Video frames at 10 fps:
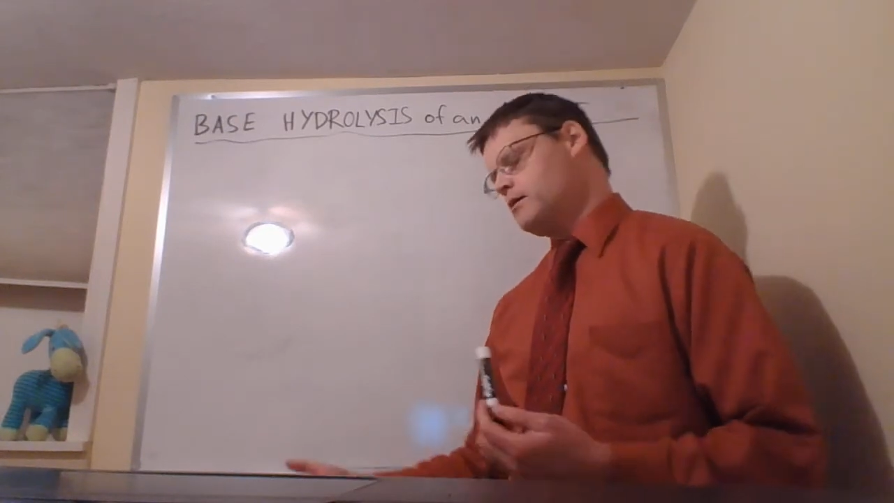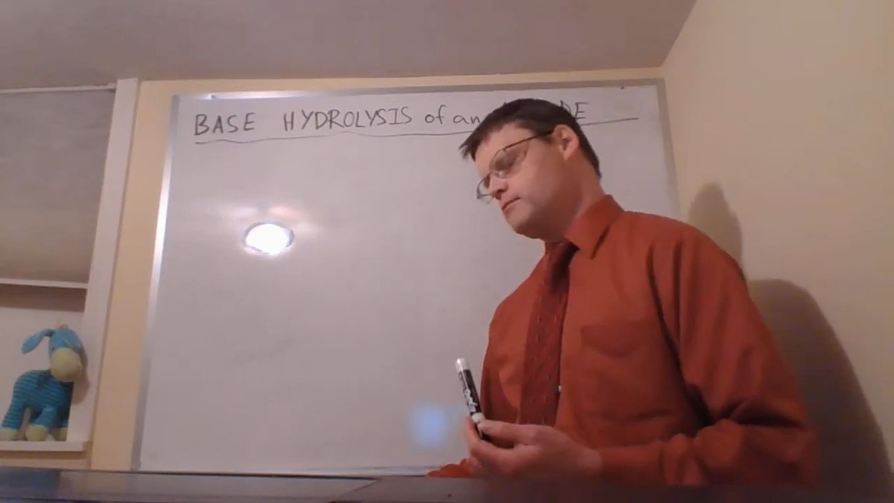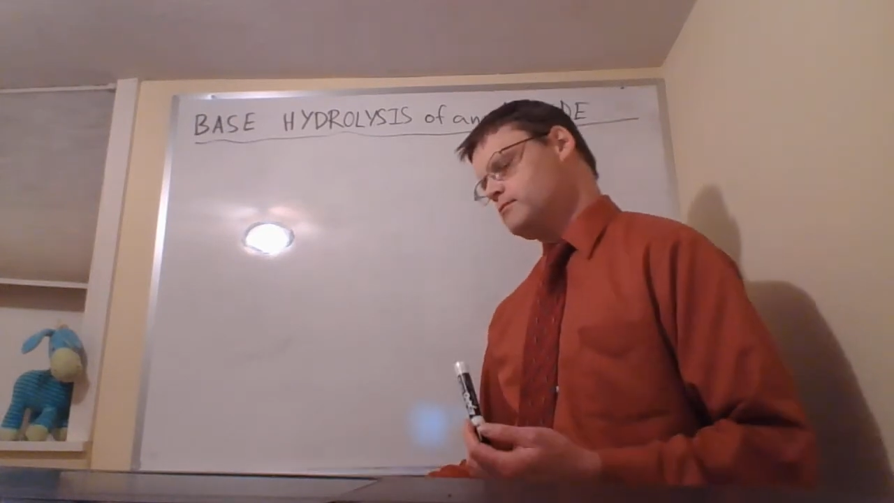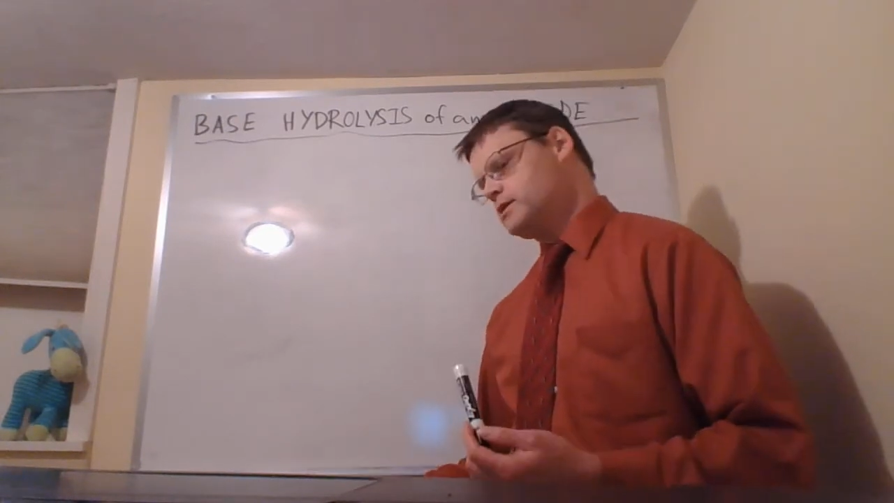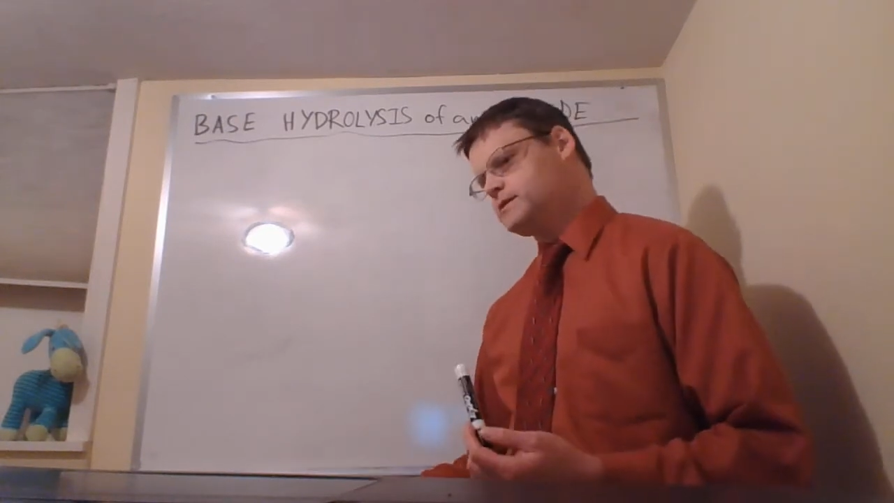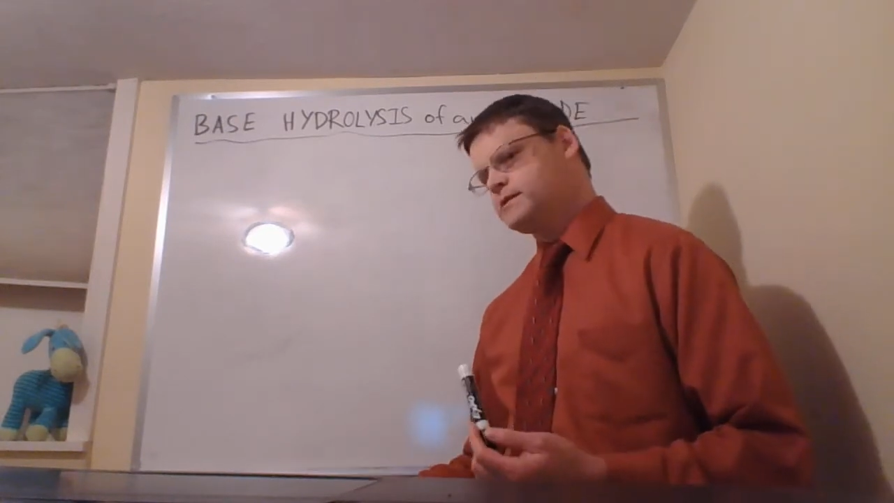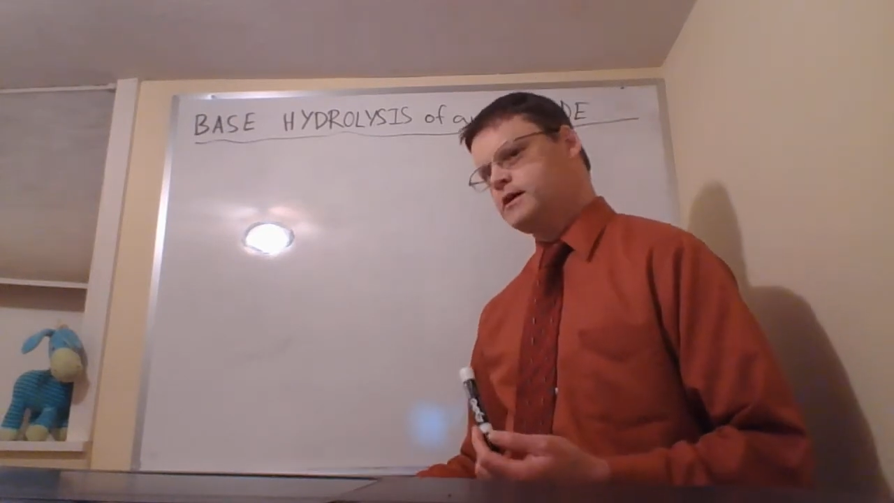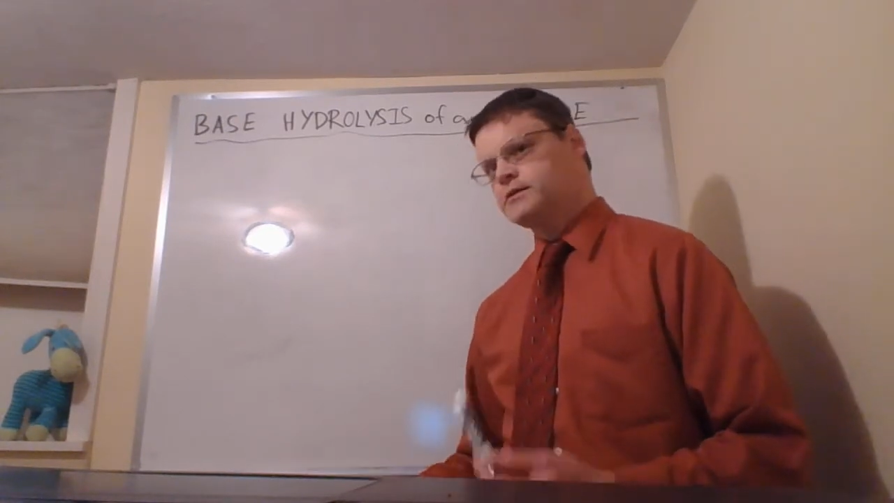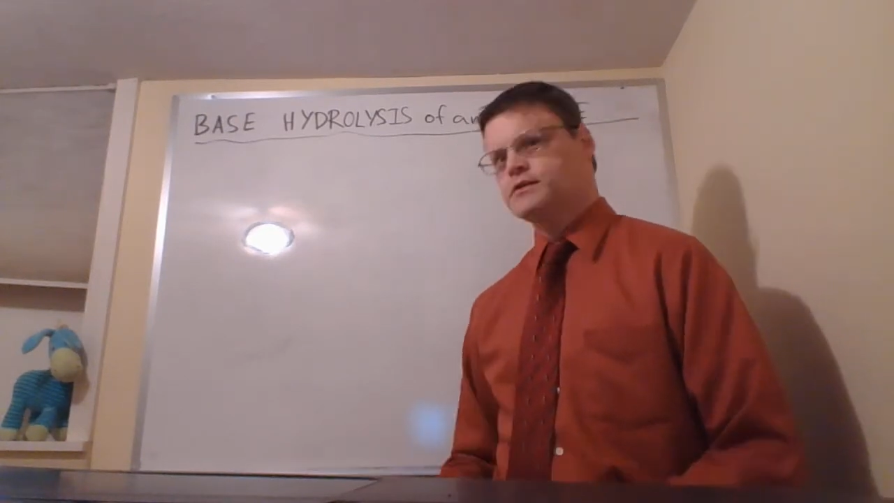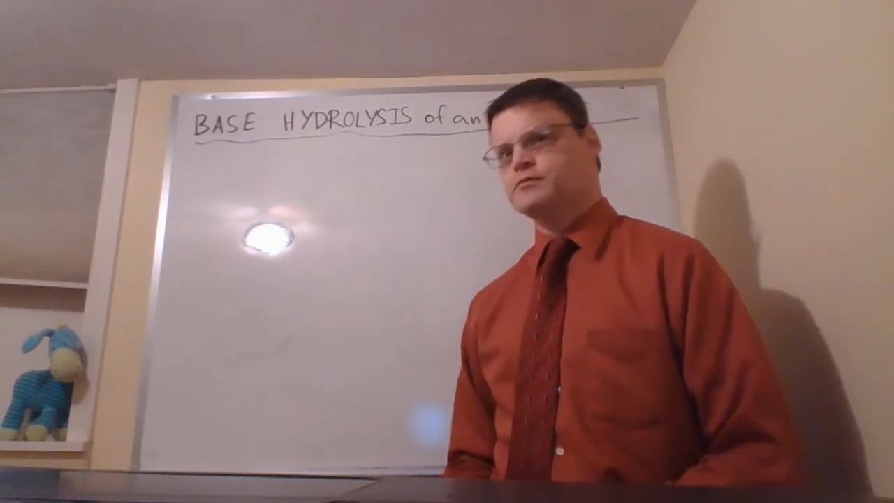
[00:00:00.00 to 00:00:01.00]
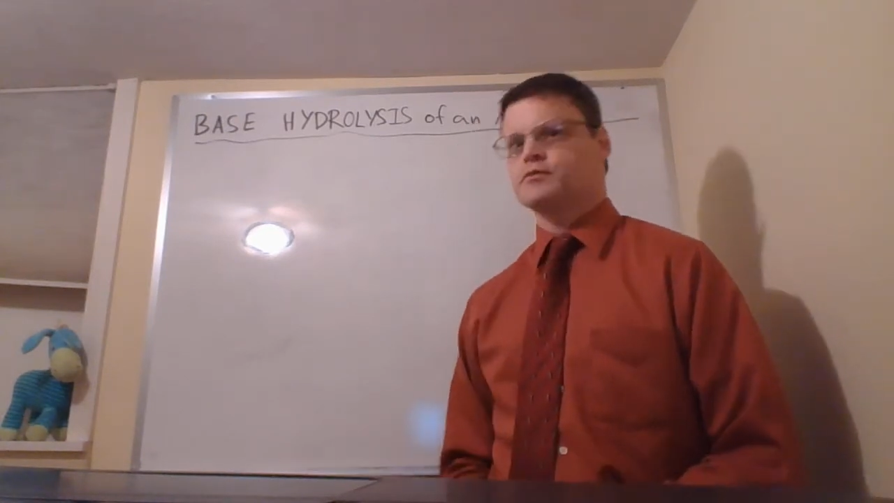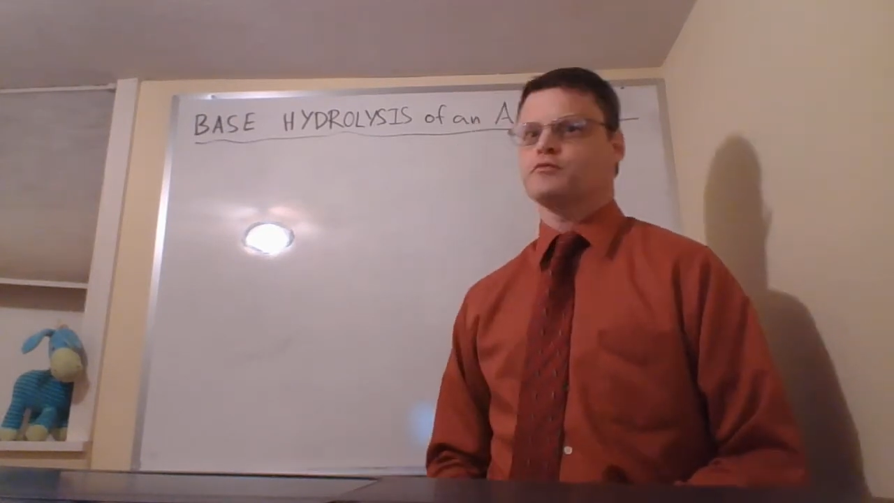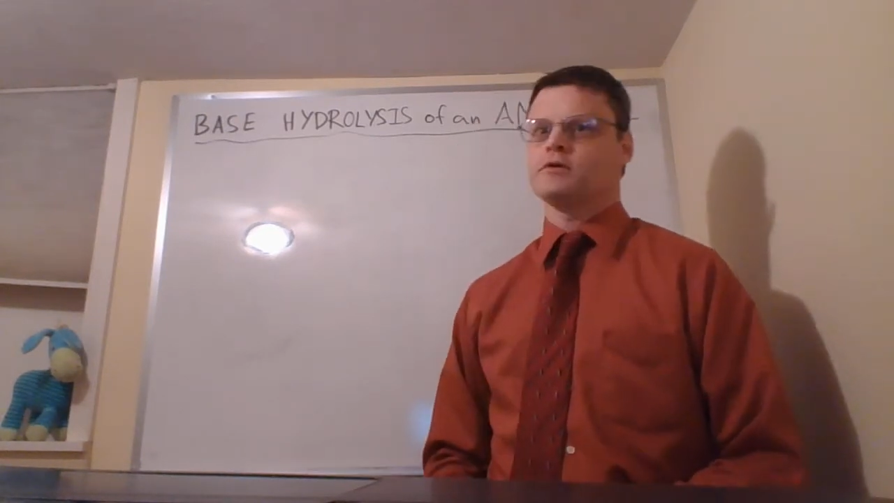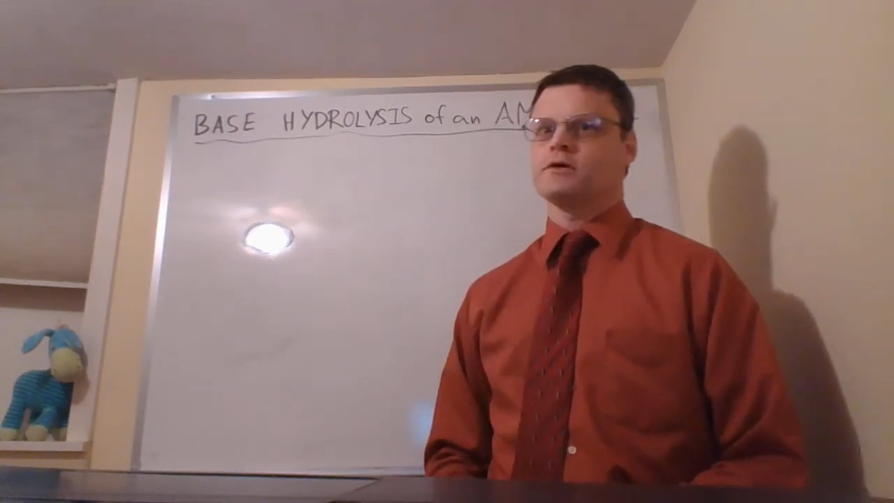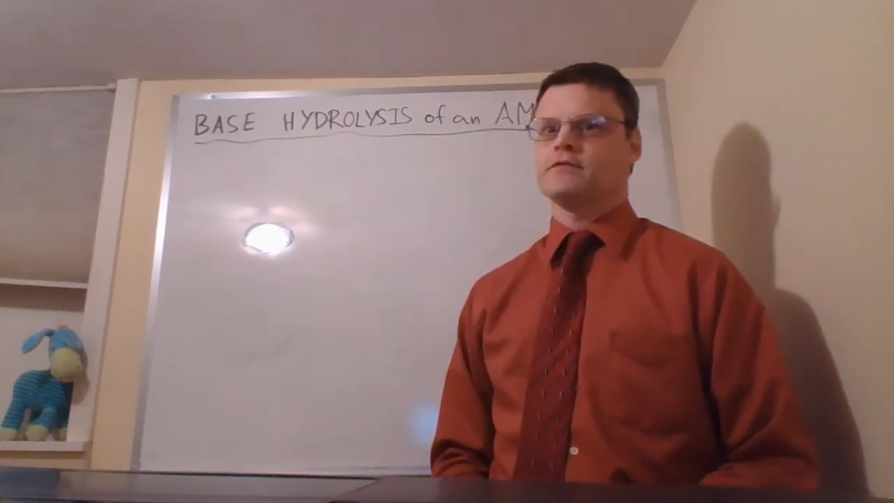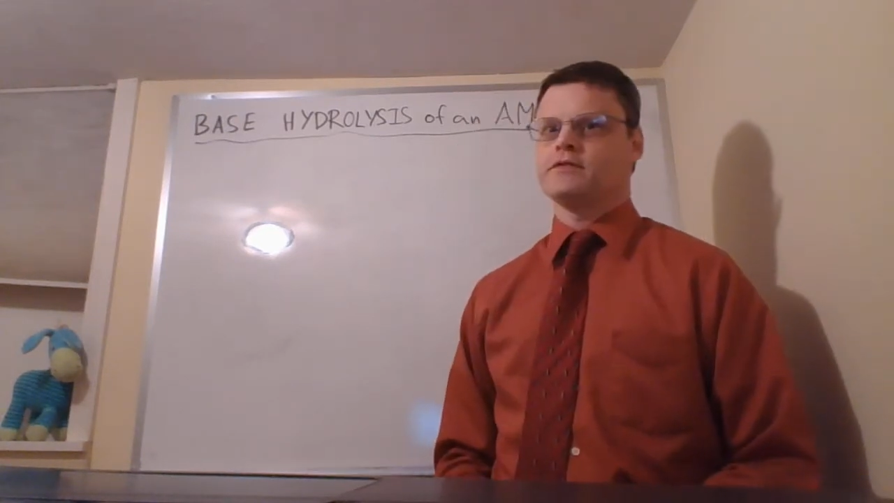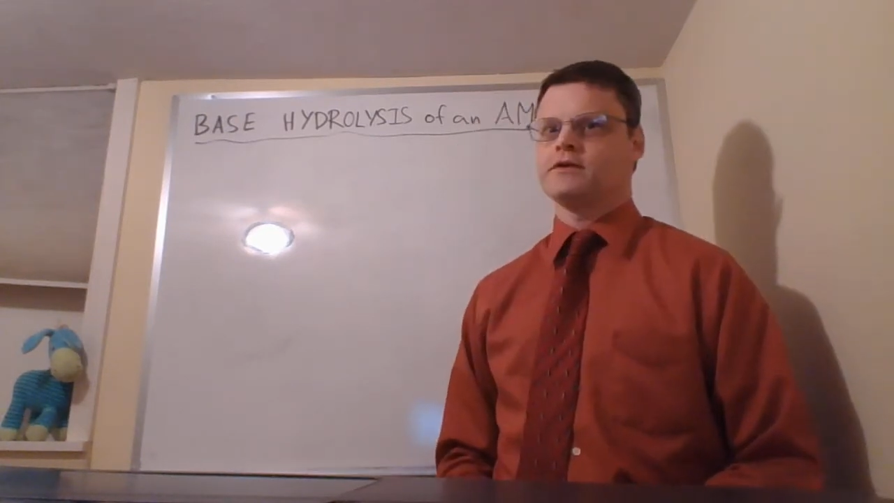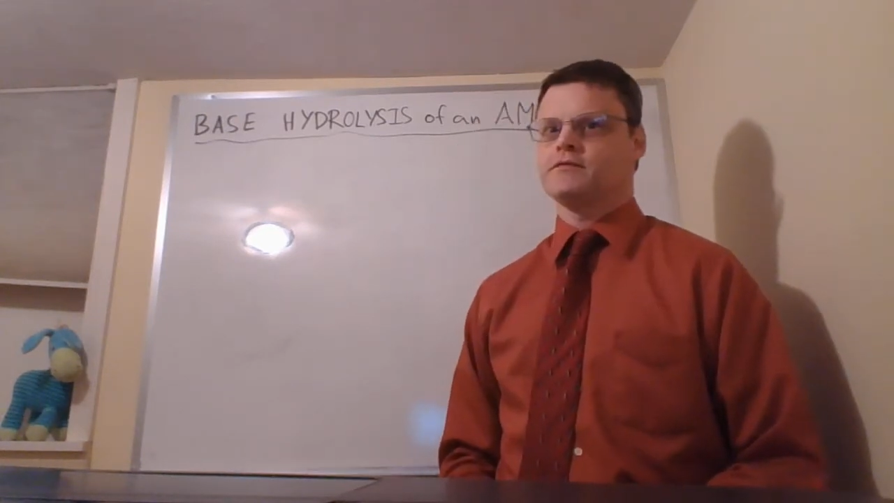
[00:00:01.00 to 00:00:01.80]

We consulted with one of the